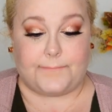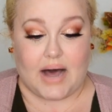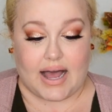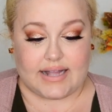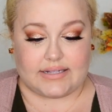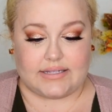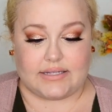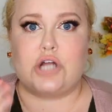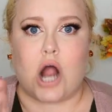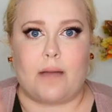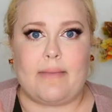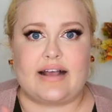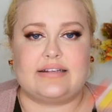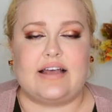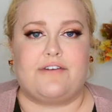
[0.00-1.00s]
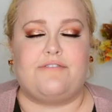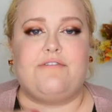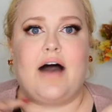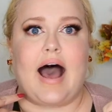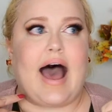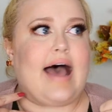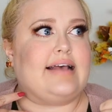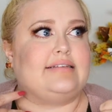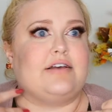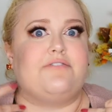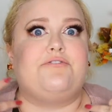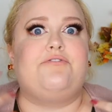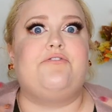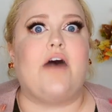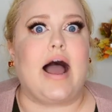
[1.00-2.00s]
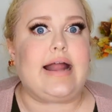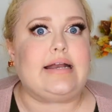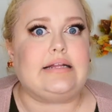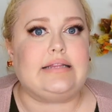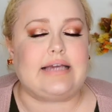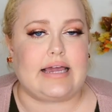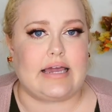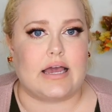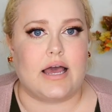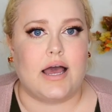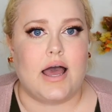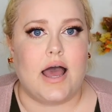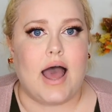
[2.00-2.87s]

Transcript: but Carmex have has finally,